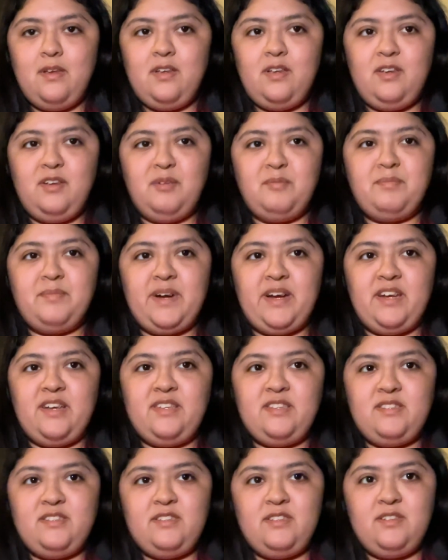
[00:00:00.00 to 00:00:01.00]
you buy
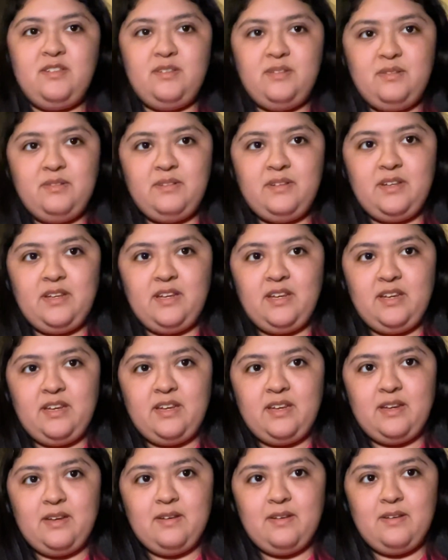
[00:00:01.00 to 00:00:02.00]
two and
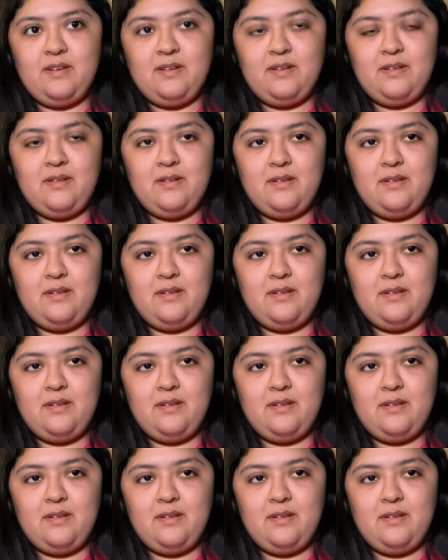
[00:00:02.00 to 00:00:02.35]
get,